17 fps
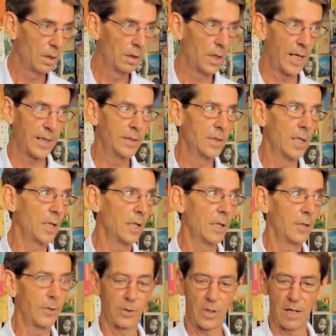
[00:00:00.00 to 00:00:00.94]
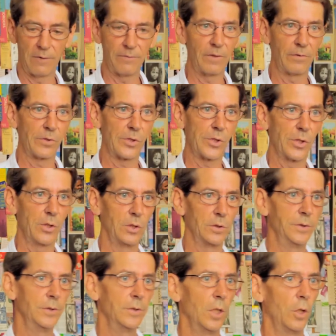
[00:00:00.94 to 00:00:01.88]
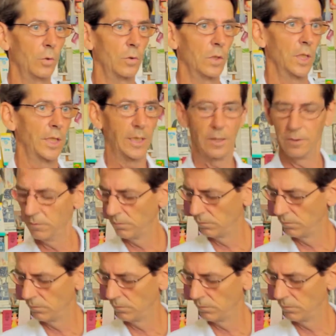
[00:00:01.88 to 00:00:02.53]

Like none other I've ever sold locally.